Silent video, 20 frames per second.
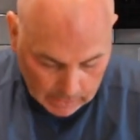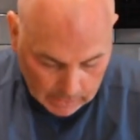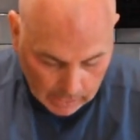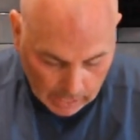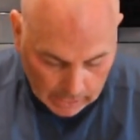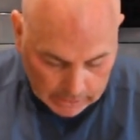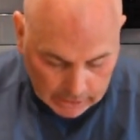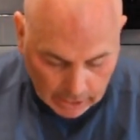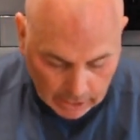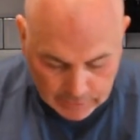
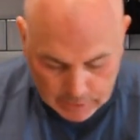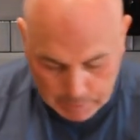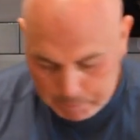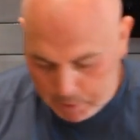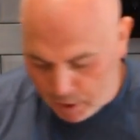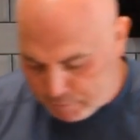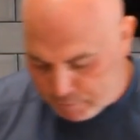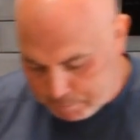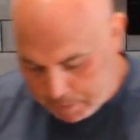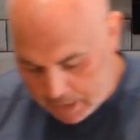I cut the
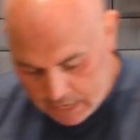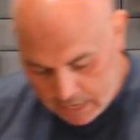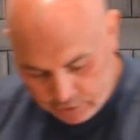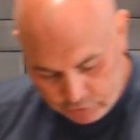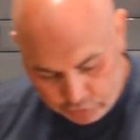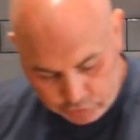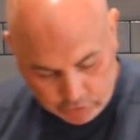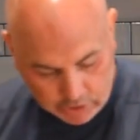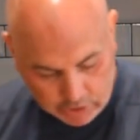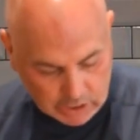puff
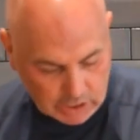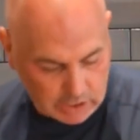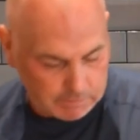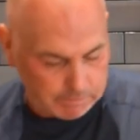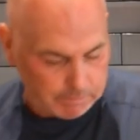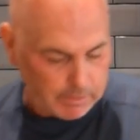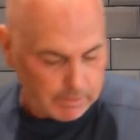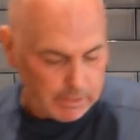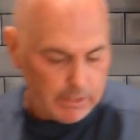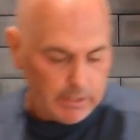pastry,
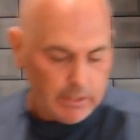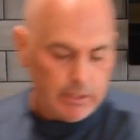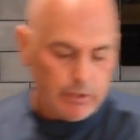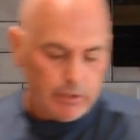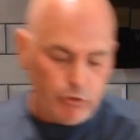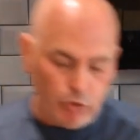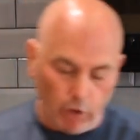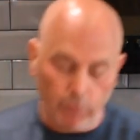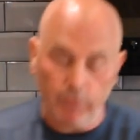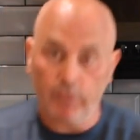
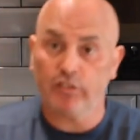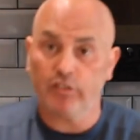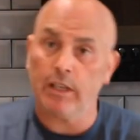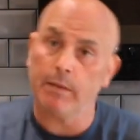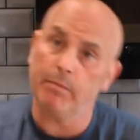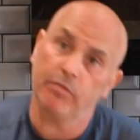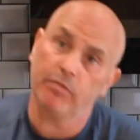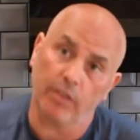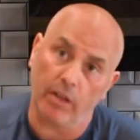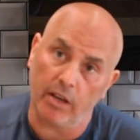not the
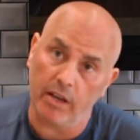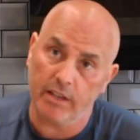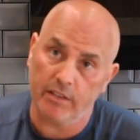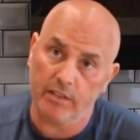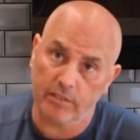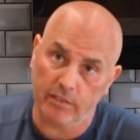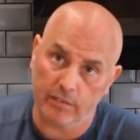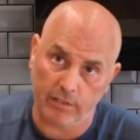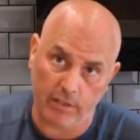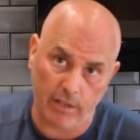same
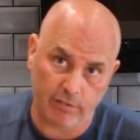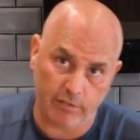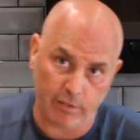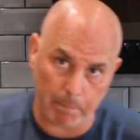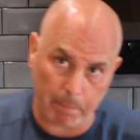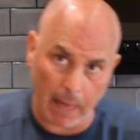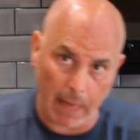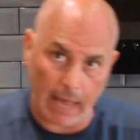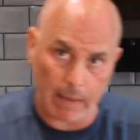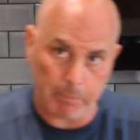size as the
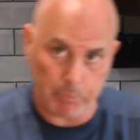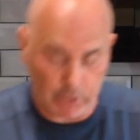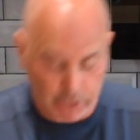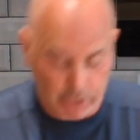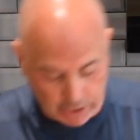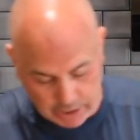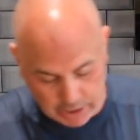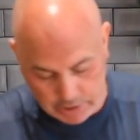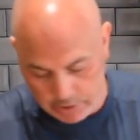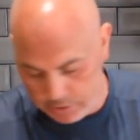pan we're
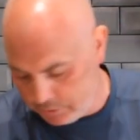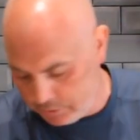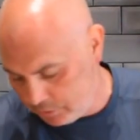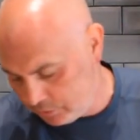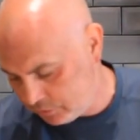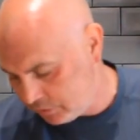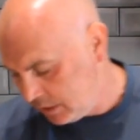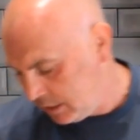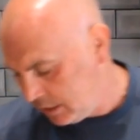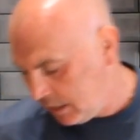going to
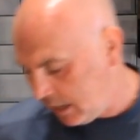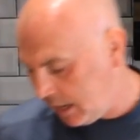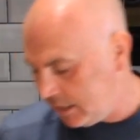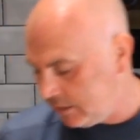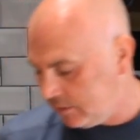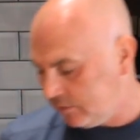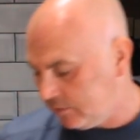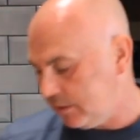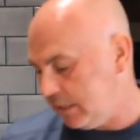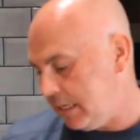use.
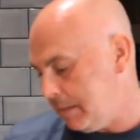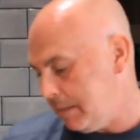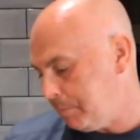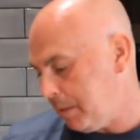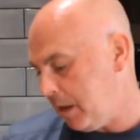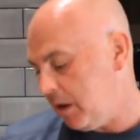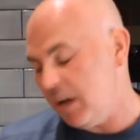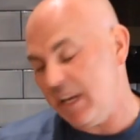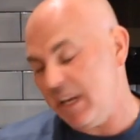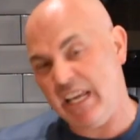I'd say
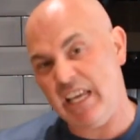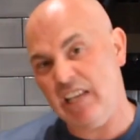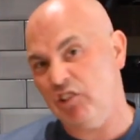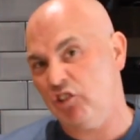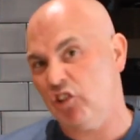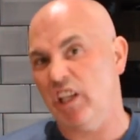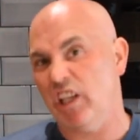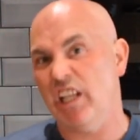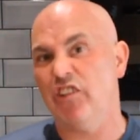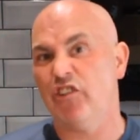about an
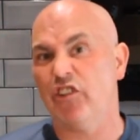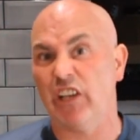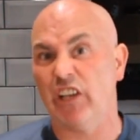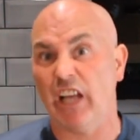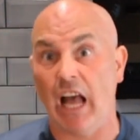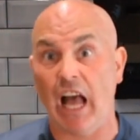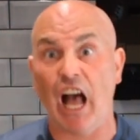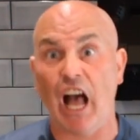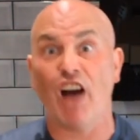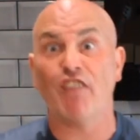inch and a
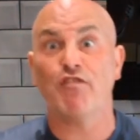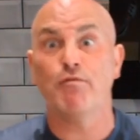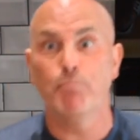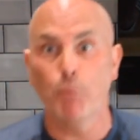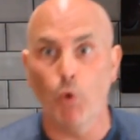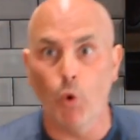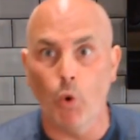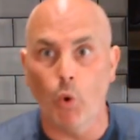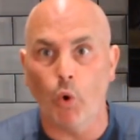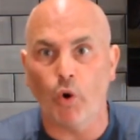half
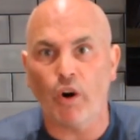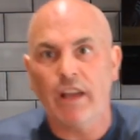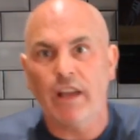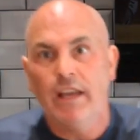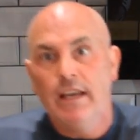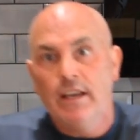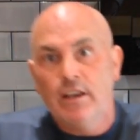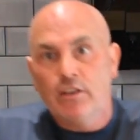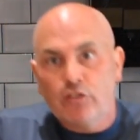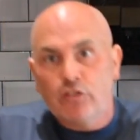more,
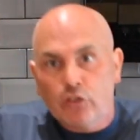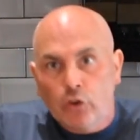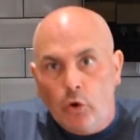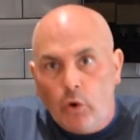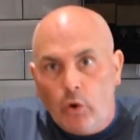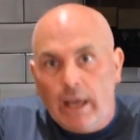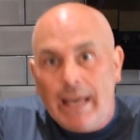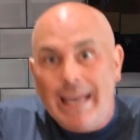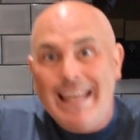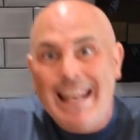
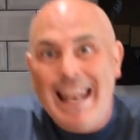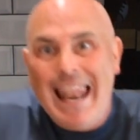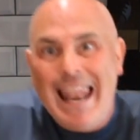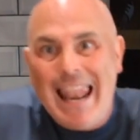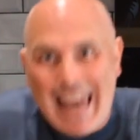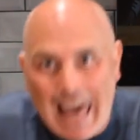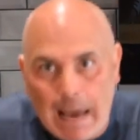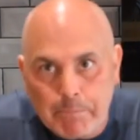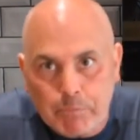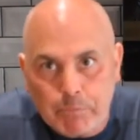so it
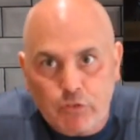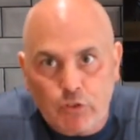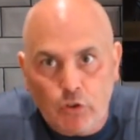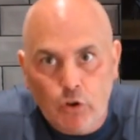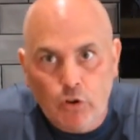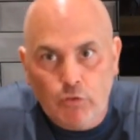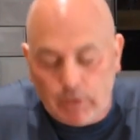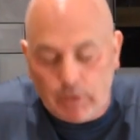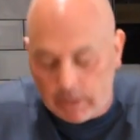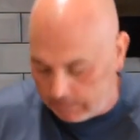laps
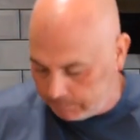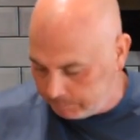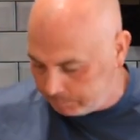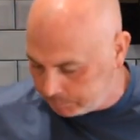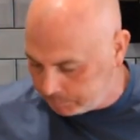over.